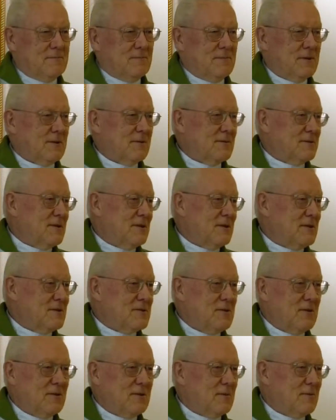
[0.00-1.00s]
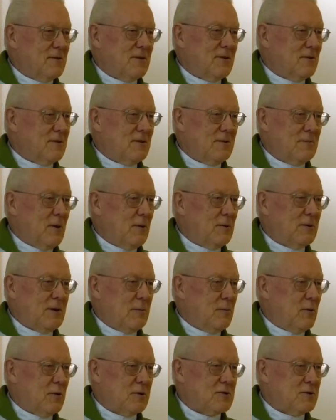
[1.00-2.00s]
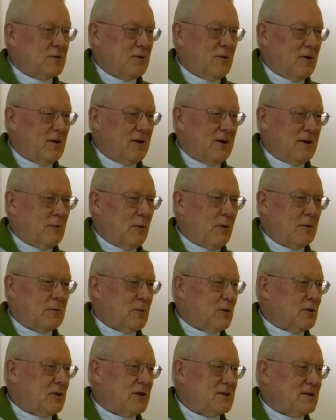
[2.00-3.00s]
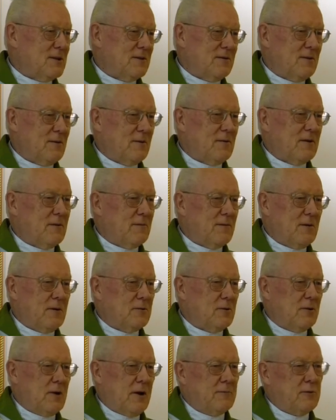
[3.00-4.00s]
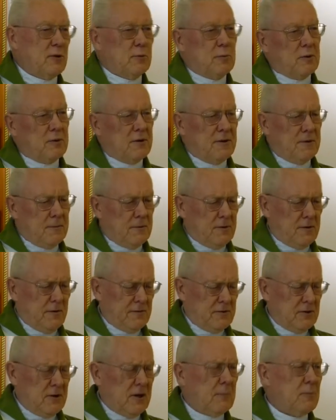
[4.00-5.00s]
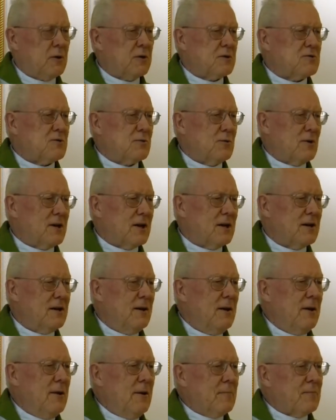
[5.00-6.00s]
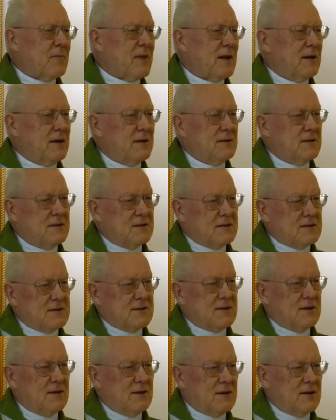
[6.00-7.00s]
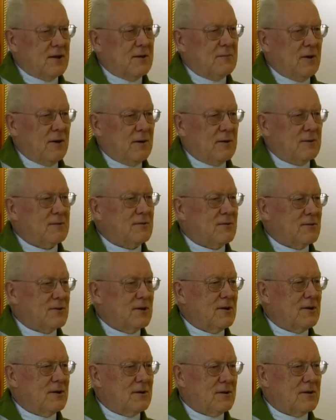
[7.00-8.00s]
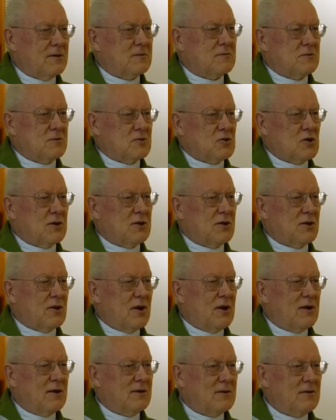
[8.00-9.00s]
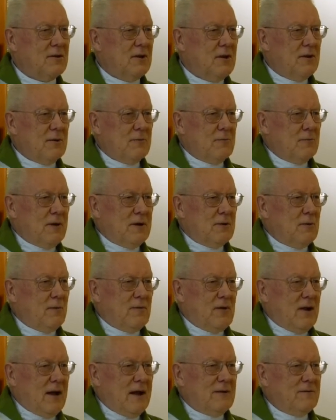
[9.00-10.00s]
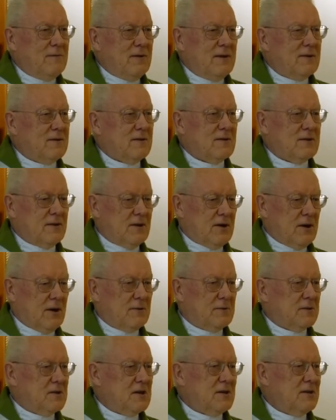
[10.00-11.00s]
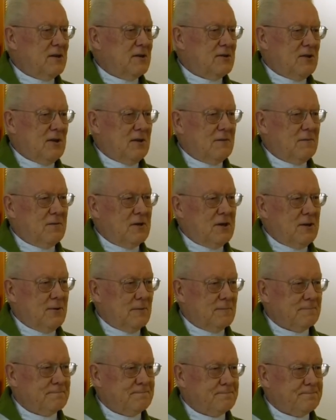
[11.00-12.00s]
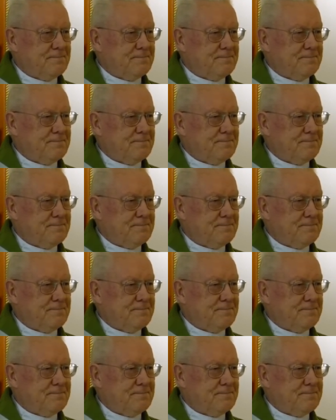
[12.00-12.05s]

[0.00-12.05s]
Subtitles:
Because it is not about abortion only, about protesting in front of the abortuary. It is about the general way of life and our dignity and freedom.